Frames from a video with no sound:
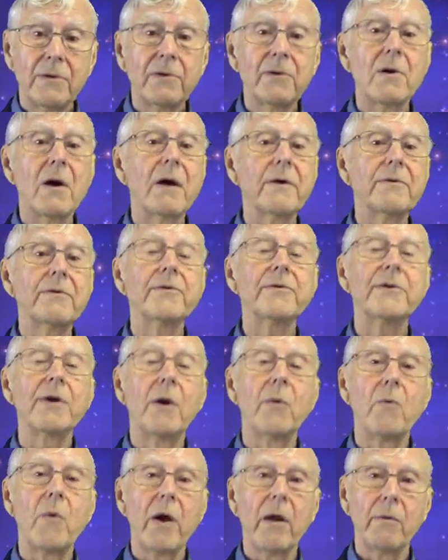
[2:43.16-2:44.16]
Doctors
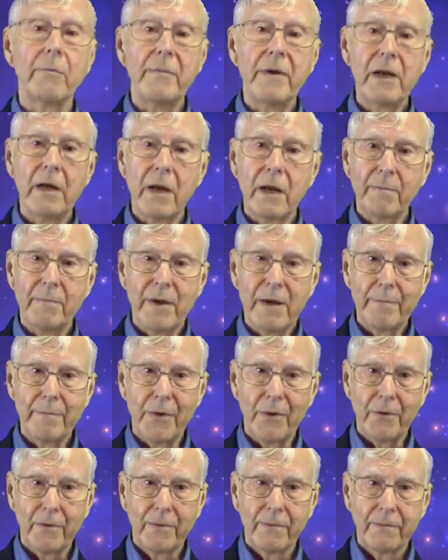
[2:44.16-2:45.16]
are well-meaning
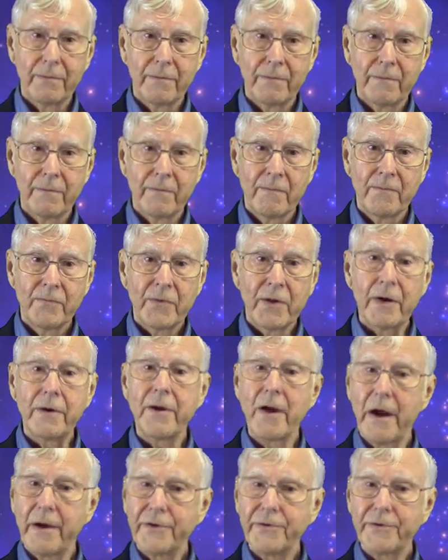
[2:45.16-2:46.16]
people. They're
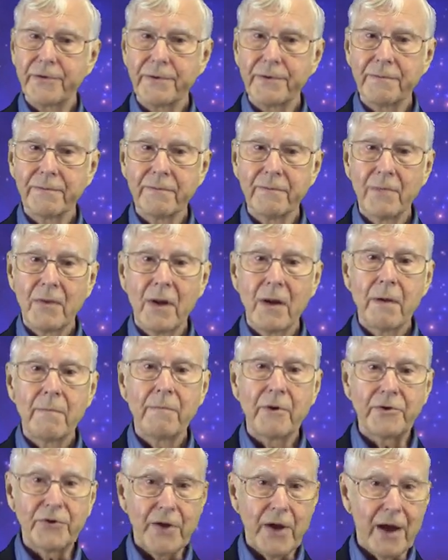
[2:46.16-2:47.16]
nice,
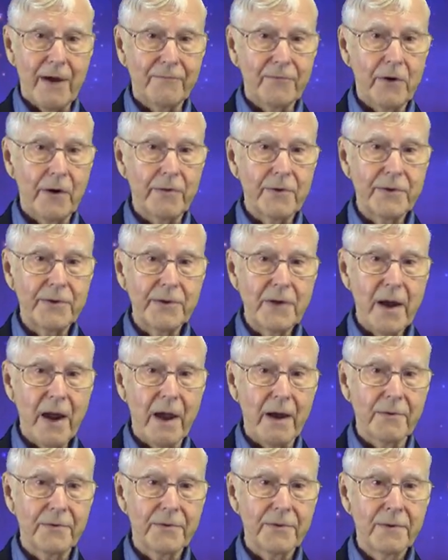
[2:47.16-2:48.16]
but you have to
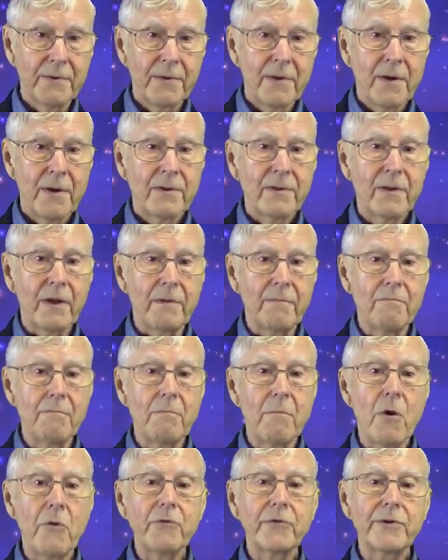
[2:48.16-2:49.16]
understand that
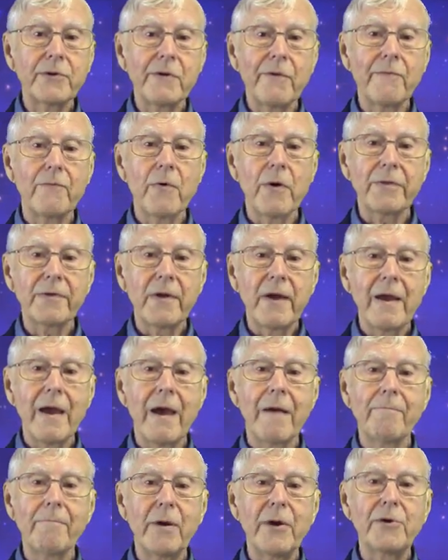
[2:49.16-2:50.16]
most of what they
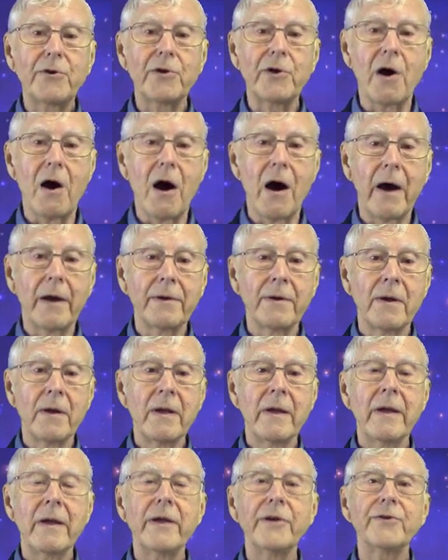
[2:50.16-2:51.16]
have been taught
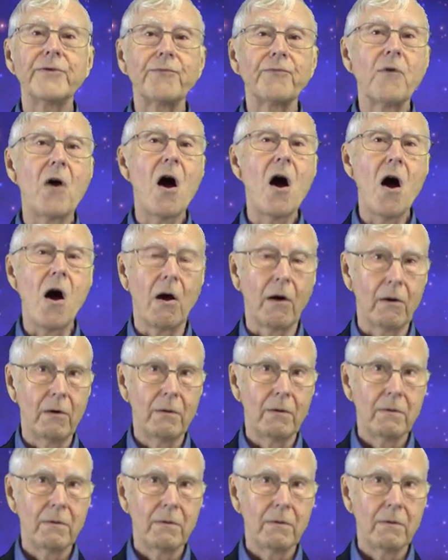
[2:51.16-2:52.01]
is wrong.